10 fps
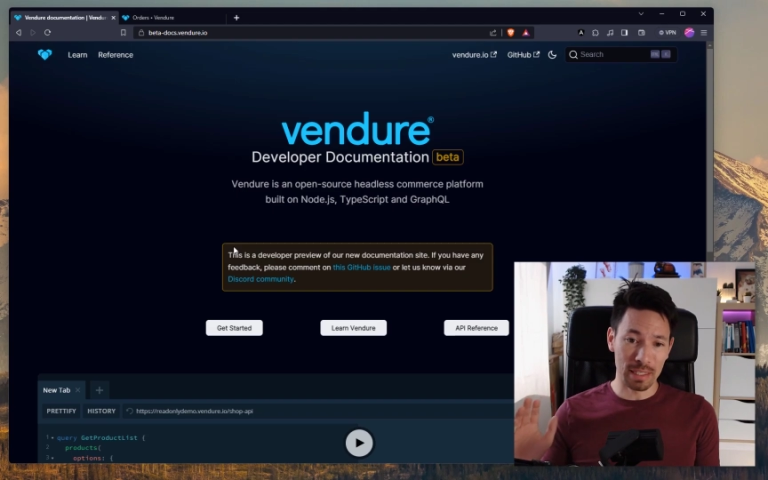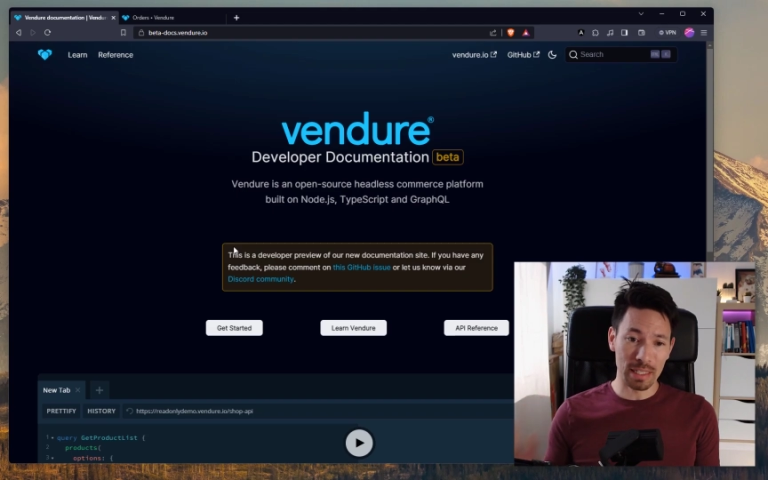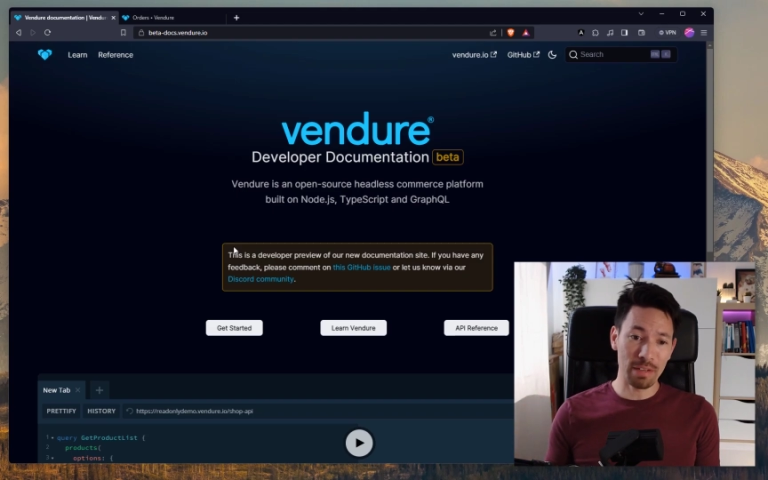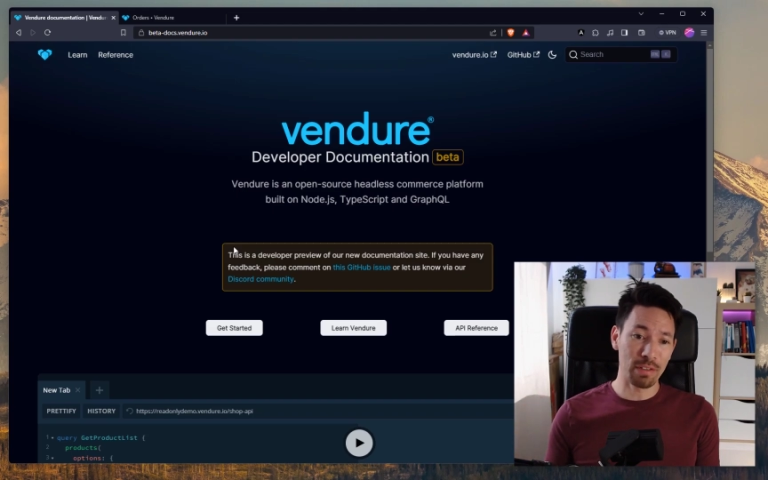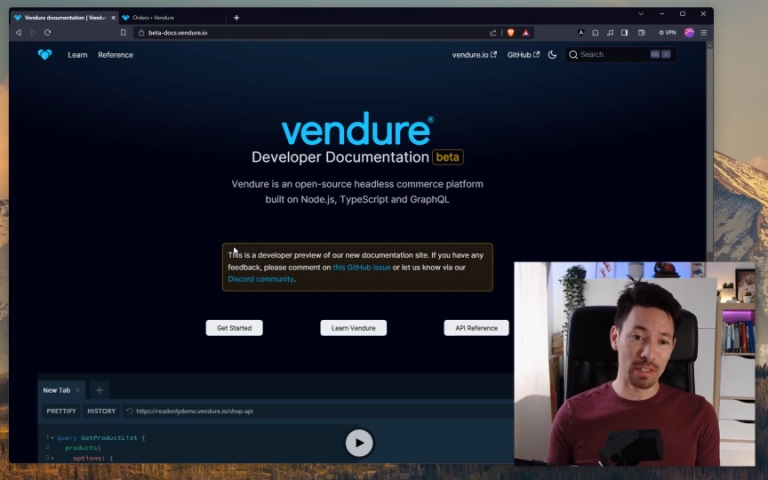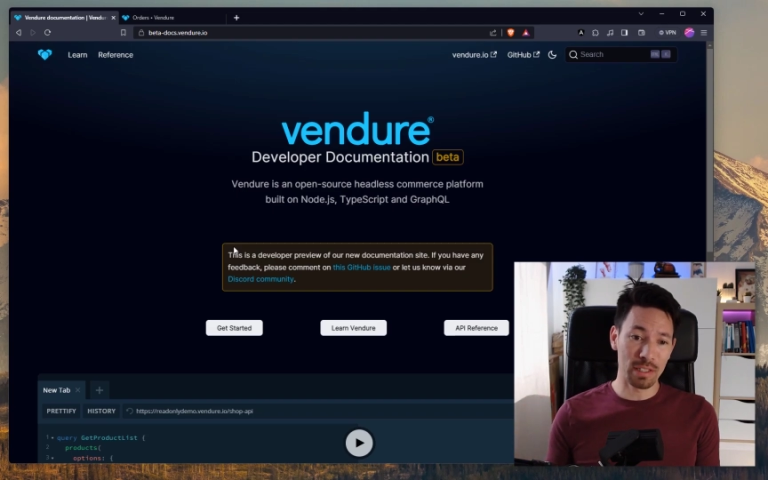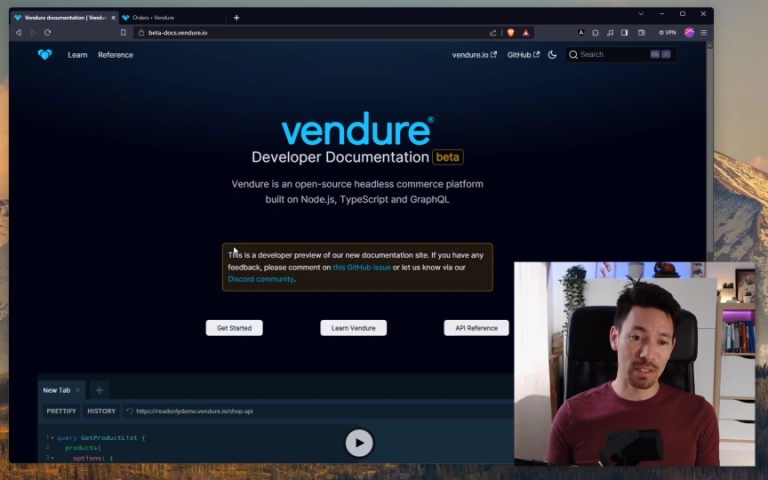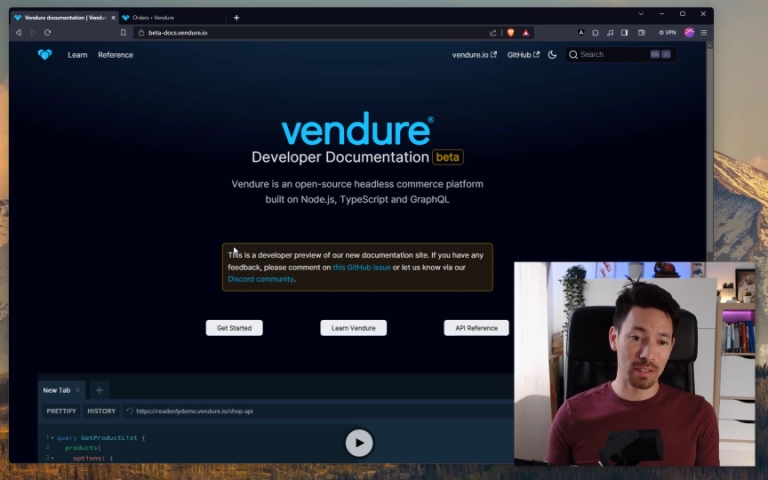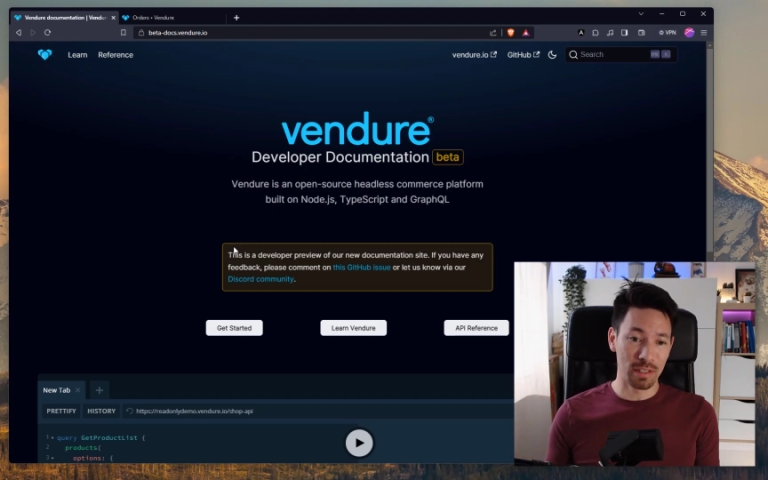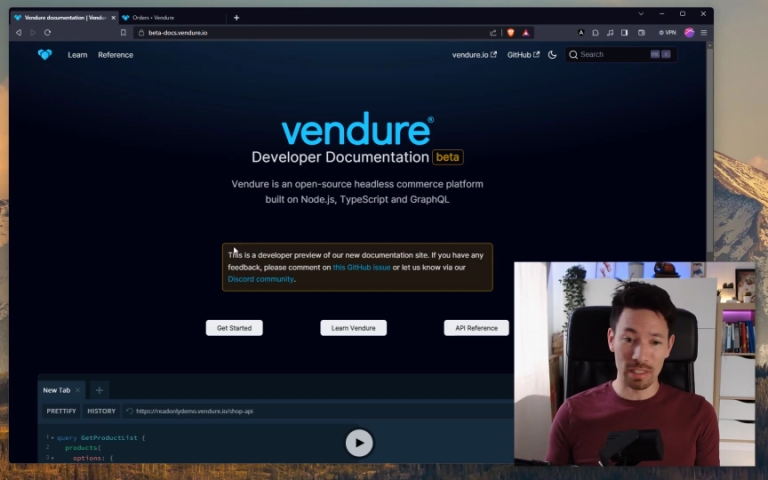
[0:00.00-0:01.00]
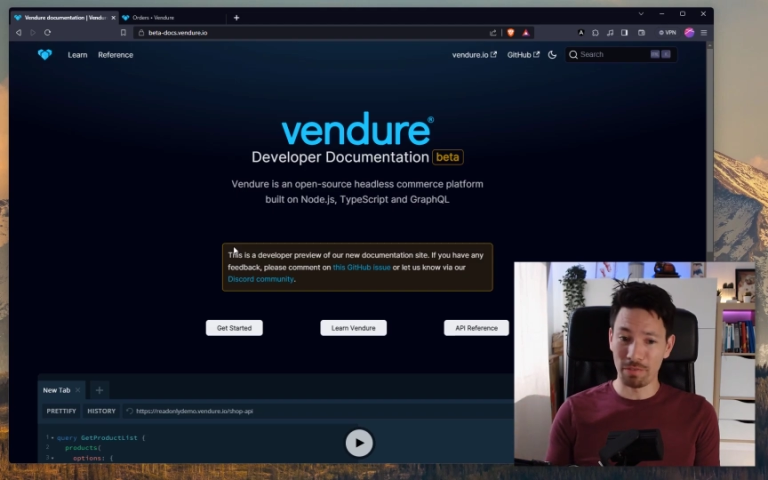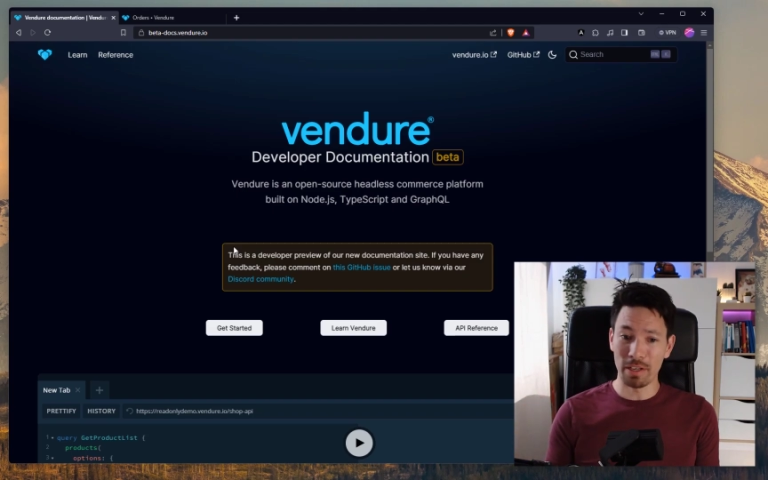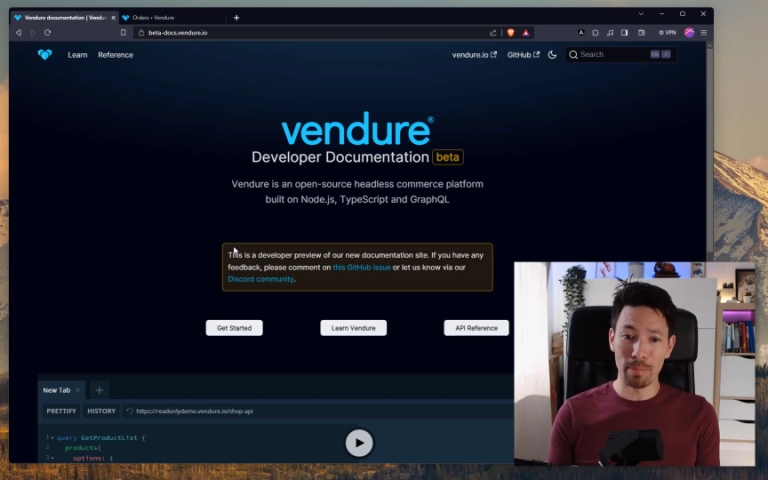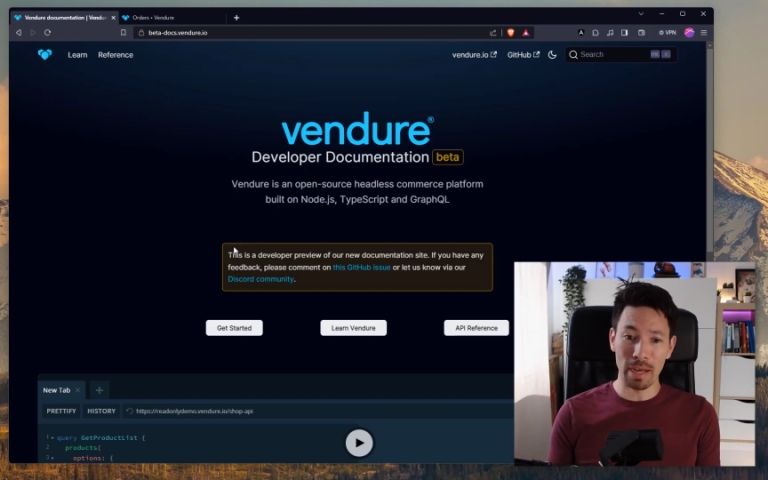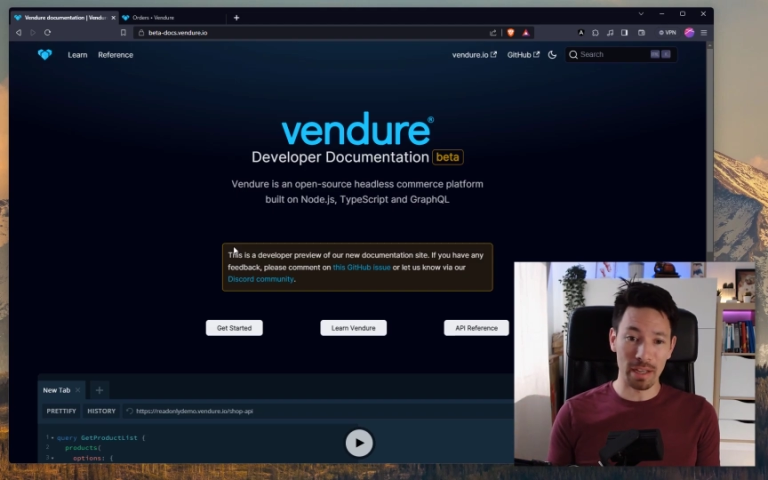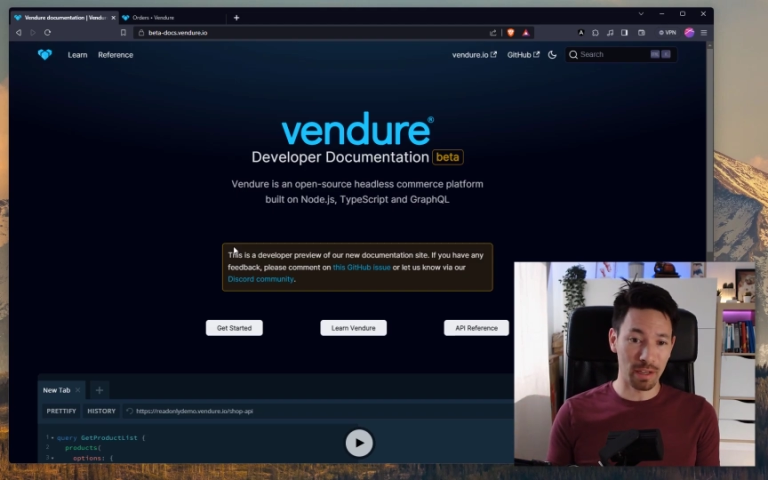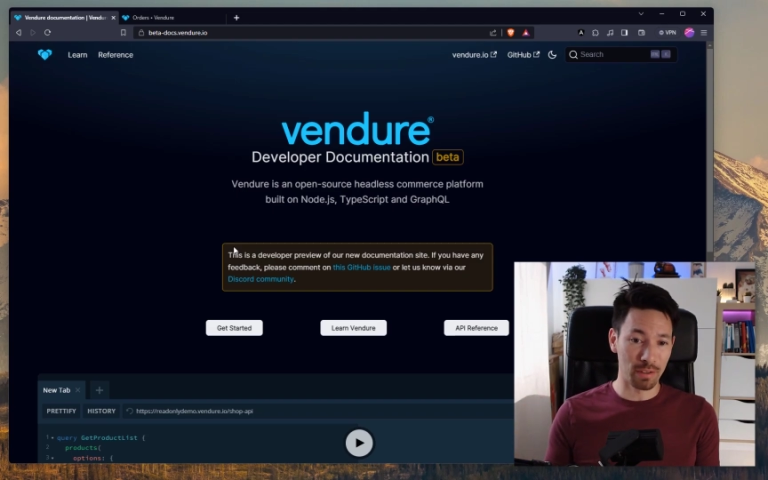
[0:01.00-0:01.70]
leave us this feedback